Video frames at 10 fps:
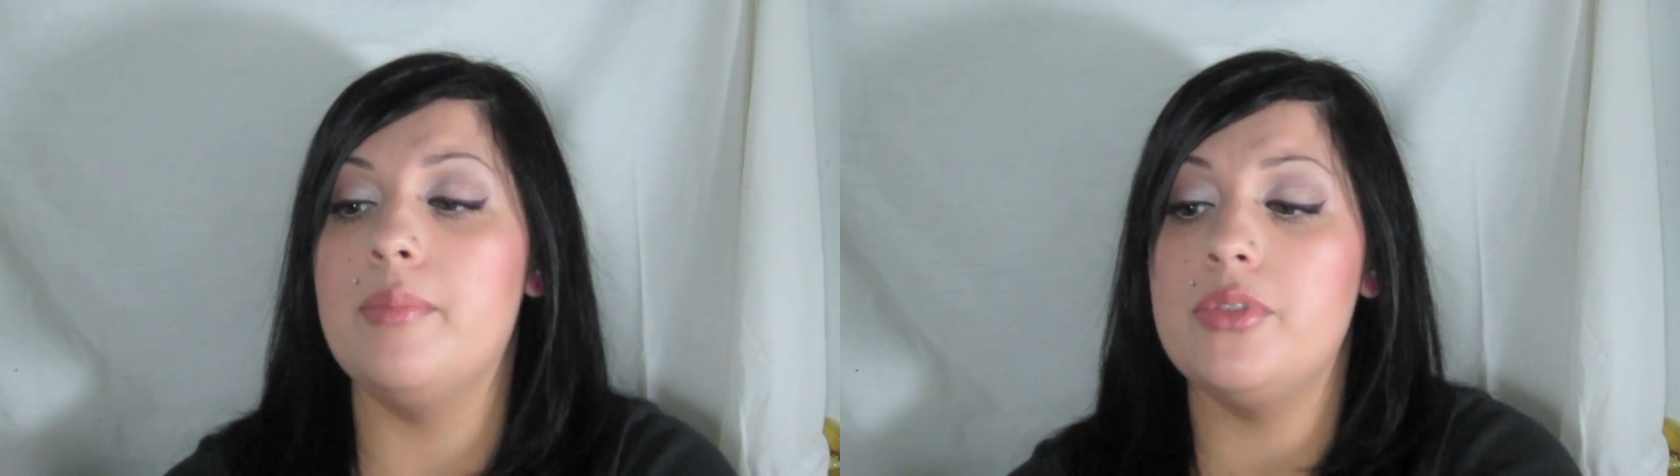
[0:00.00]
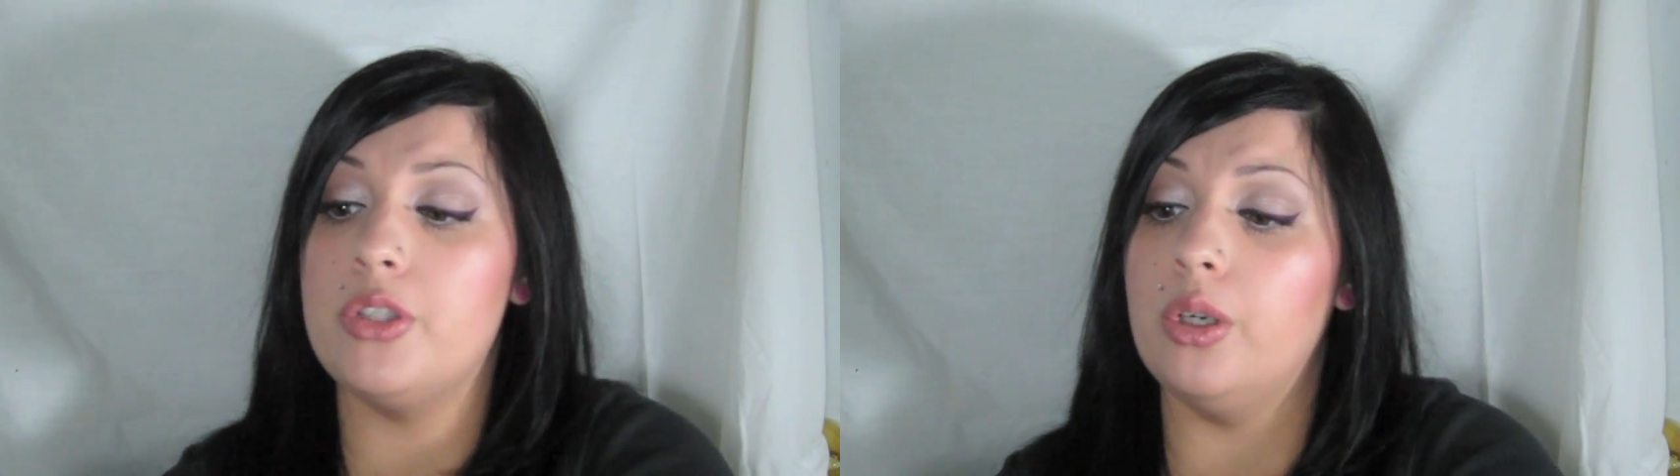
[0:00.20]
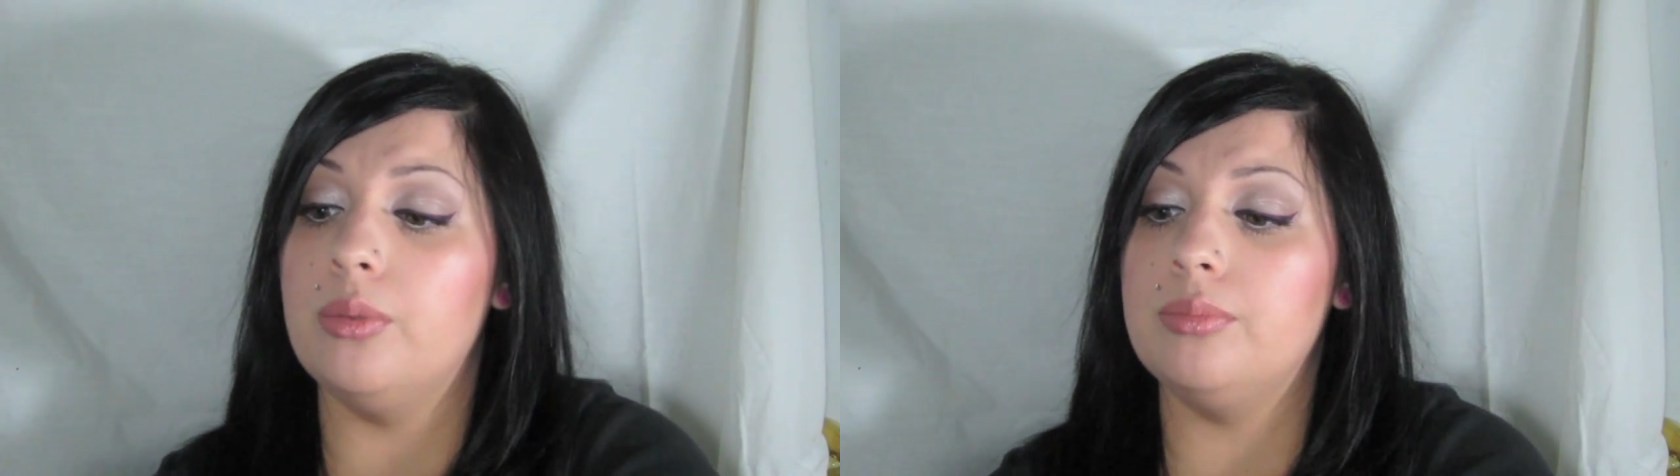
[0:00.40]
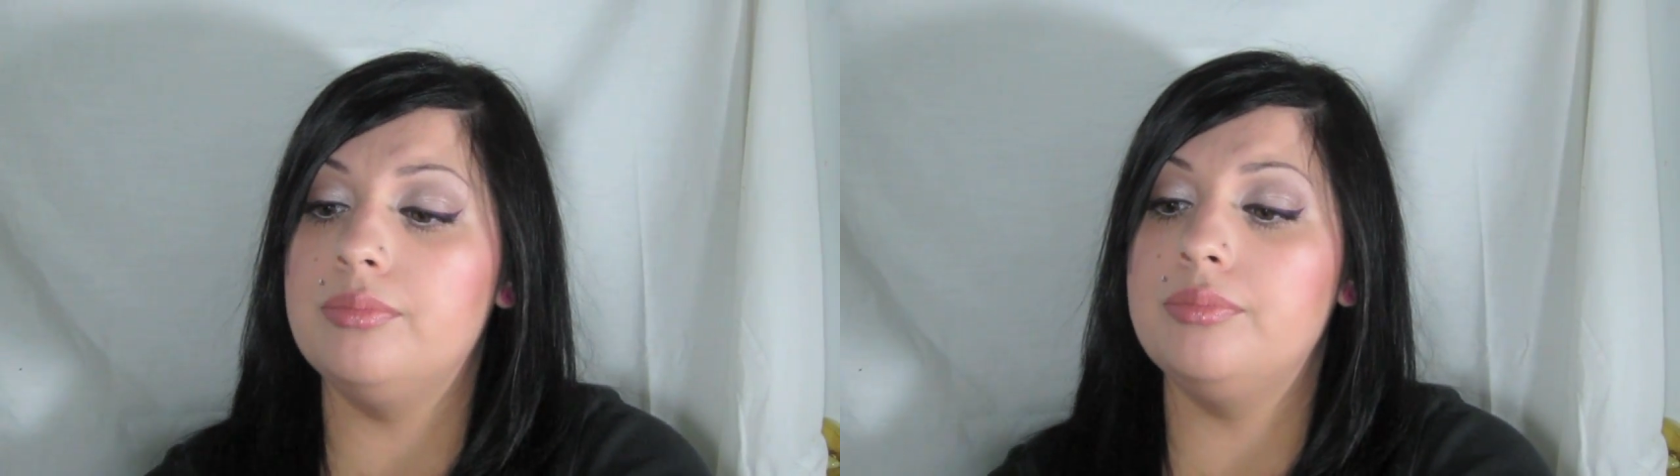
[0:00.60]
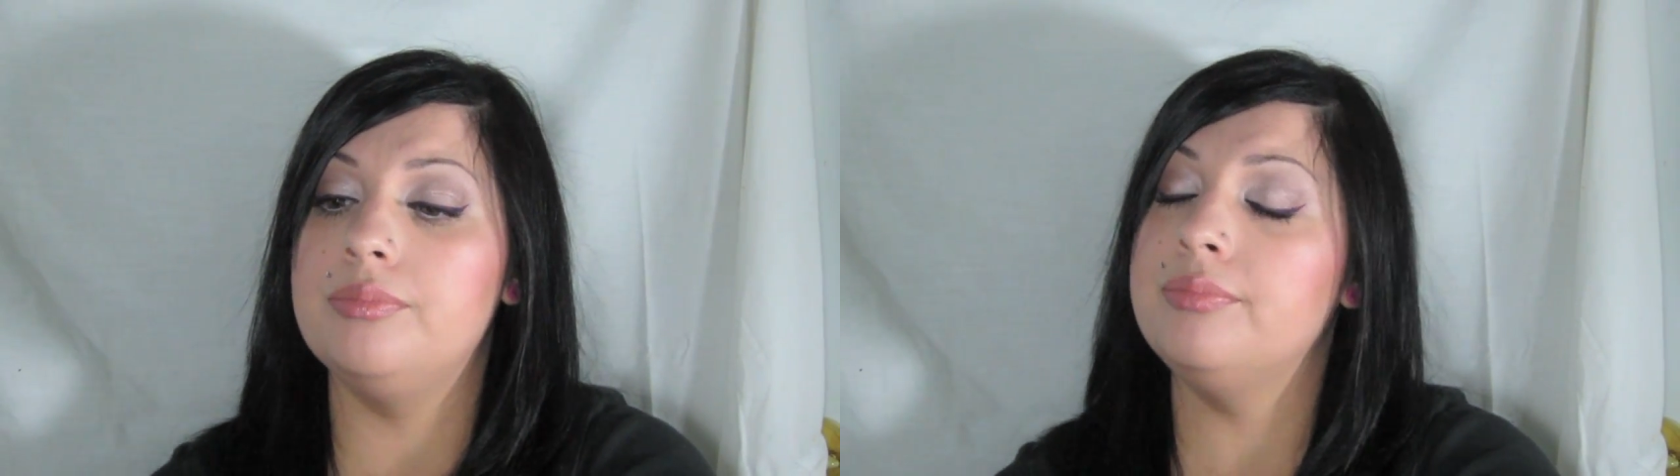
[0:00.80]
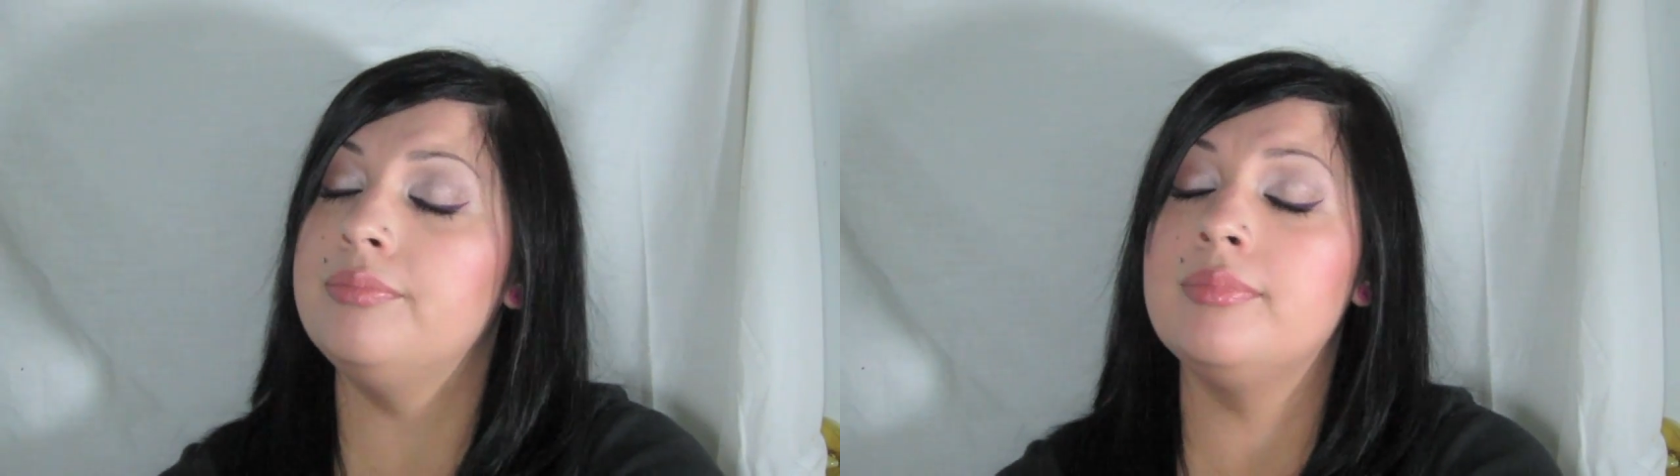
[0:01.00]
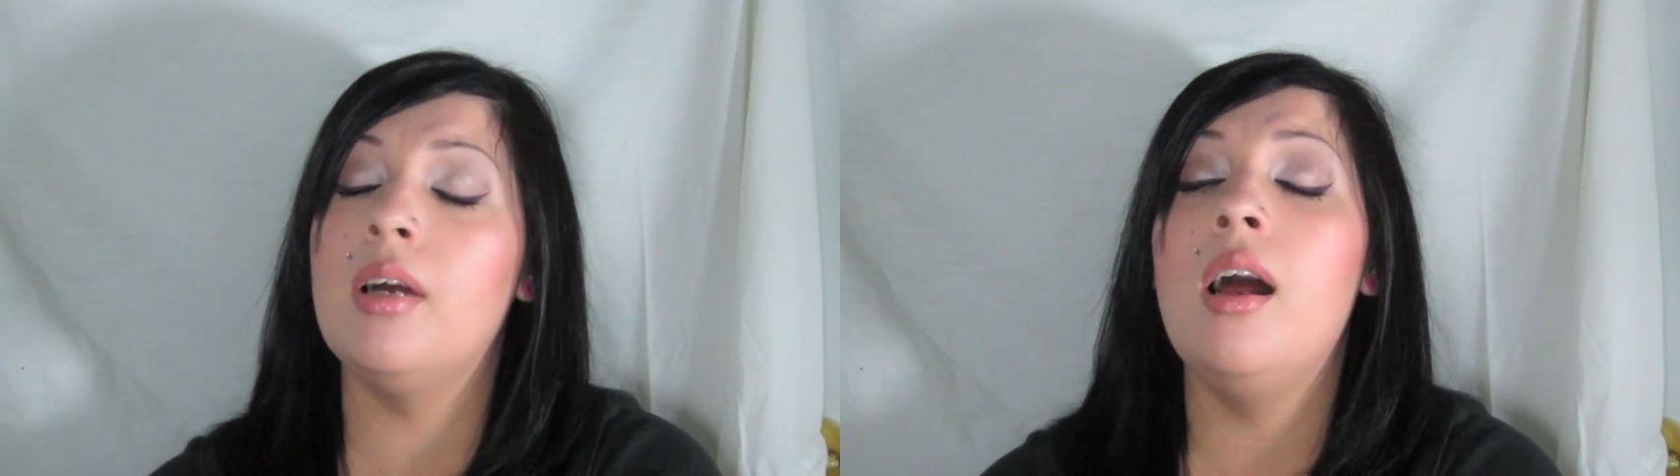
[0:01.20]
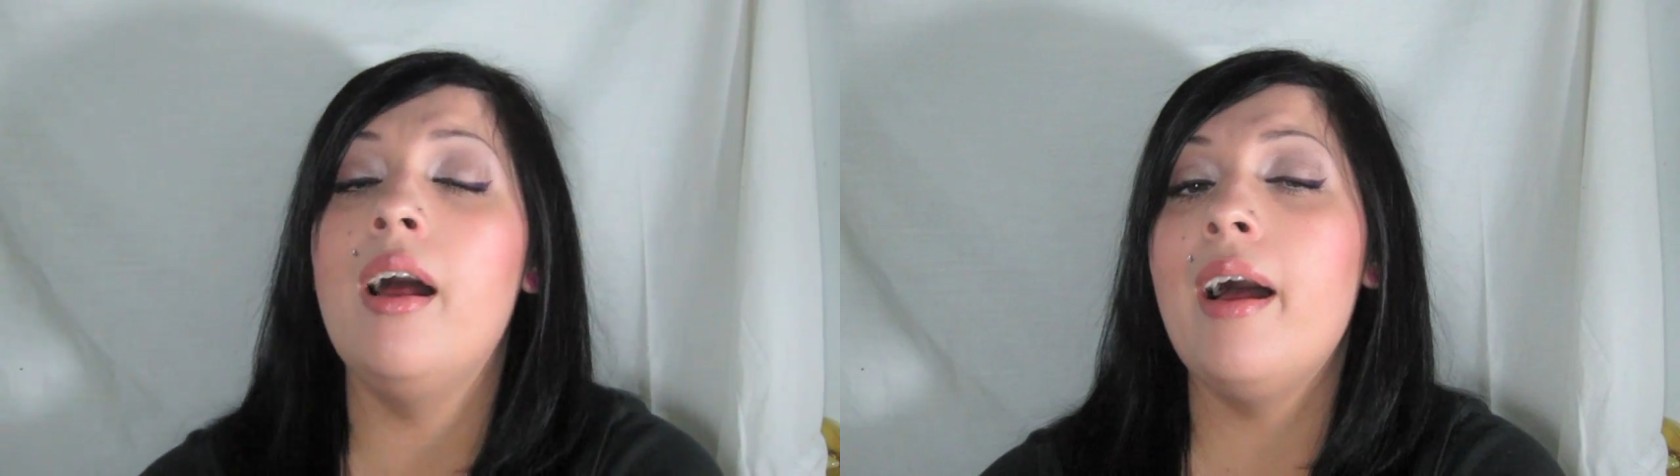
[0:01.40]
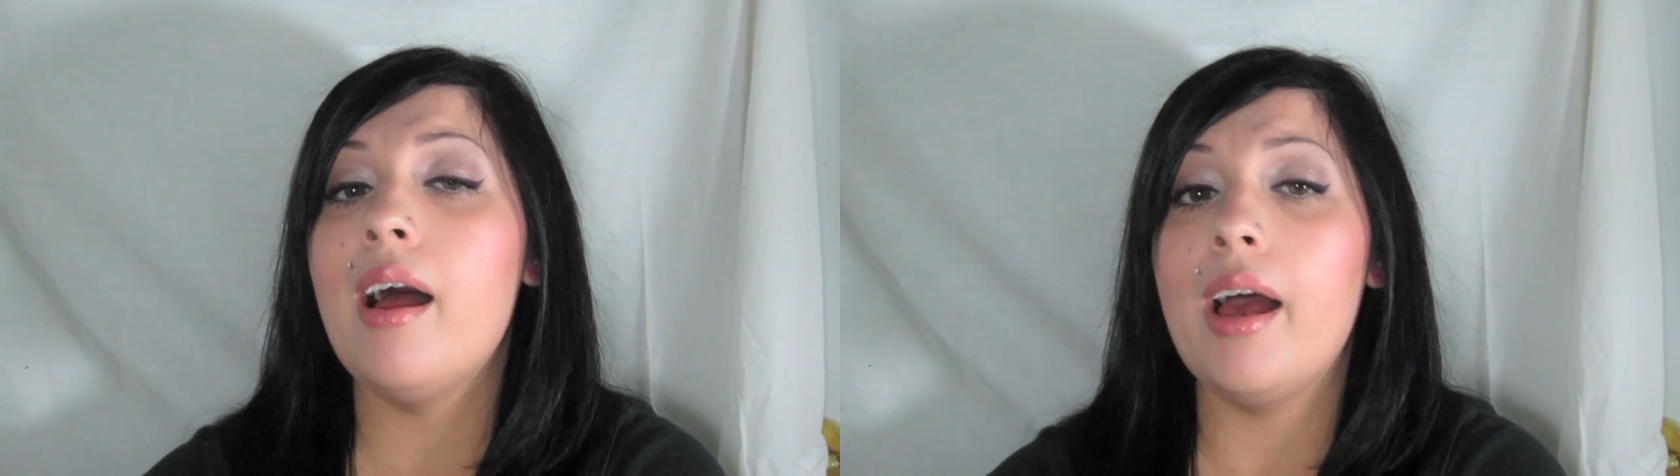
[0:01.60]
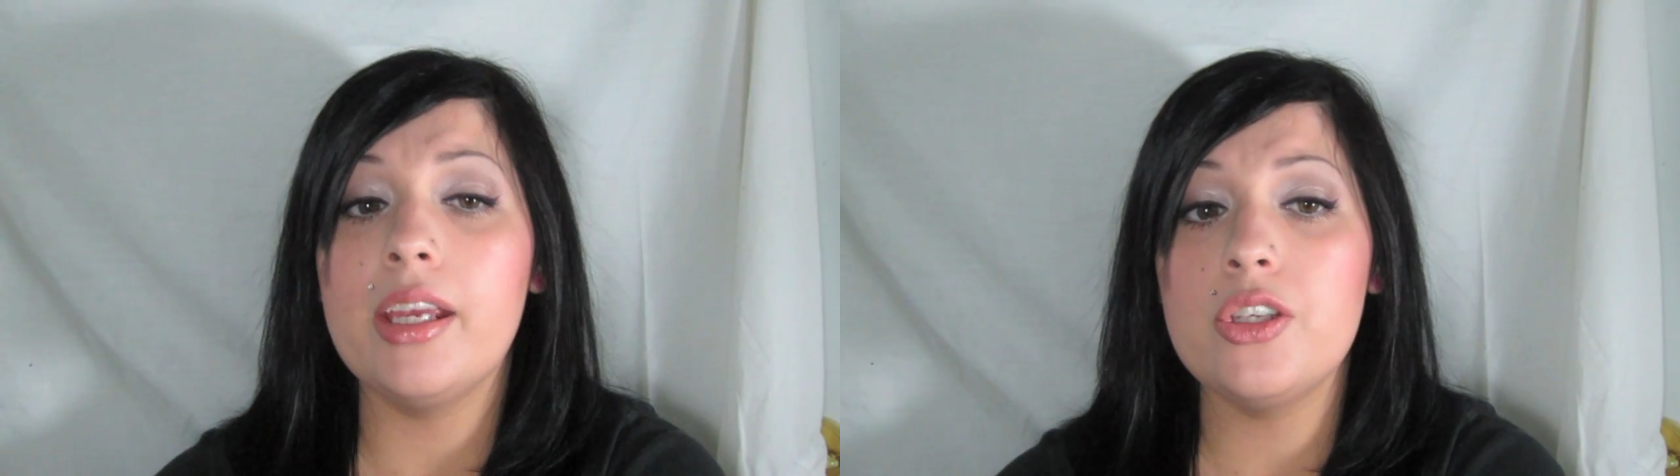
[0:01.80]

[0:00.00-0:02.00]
So I